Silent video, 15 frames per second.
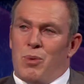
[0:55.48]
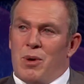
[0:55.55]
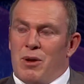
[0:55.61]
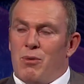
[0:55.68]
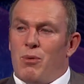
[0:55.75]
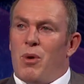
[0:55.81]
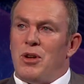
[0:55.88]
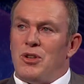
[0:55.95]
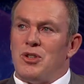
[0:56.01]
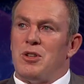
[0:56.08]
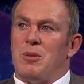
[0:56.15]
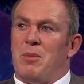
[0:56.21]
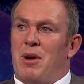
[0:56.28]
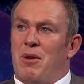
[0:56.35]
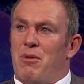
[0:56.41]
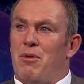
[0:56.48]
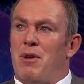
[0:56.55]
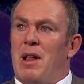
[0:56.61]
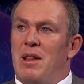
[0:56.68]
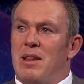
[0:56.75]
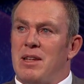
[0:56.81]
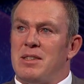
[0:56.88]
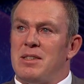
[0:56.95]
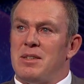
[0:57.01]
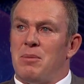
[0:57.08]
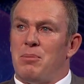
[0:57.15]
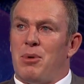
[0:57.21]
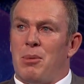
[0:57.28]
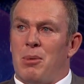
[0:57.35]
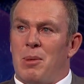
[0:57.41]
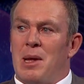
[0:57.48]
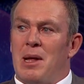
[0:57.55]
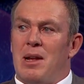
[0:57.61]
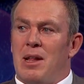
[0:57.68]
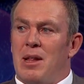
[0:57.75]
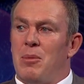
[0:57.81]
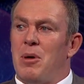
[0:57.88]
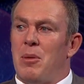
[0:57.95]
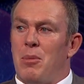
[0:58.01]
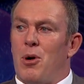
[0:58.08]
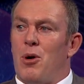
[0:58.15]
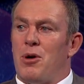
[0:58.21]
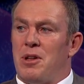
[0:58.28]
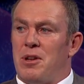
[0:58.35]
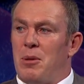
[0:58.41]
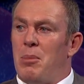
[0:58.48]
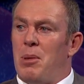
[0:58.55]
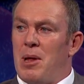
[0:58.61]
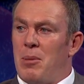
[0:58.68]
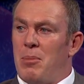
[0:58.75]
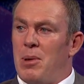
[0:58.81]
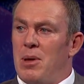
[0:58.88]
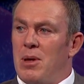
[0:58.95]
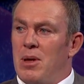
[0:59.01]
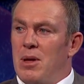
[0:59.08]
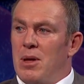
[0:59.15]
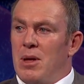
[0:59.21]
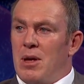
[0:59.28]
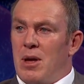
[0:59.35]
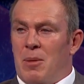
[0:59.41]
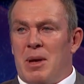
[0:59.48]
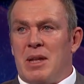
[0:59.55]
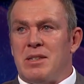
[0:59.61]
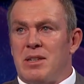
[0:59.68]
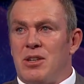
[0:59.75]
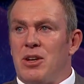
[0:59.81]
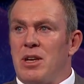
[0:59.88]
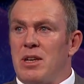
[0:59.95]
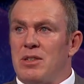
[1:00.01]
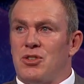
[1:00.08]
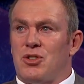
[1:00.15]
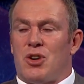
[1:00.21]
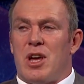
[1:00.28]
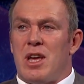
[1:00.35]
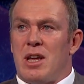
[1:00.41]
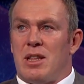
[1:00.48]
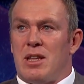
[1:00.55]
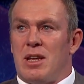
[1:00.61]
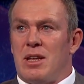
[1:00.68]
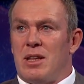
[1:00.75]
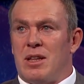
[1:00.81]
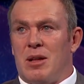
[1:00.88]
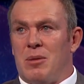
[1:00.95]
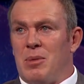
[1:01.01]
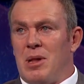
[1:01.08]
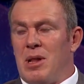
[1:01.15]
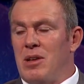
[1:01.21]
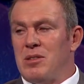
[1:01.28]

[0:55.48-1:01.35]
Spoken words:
When I've watched them, I've felt it's probably a little bit more than a blip. I mean, tonight is great, and there'll be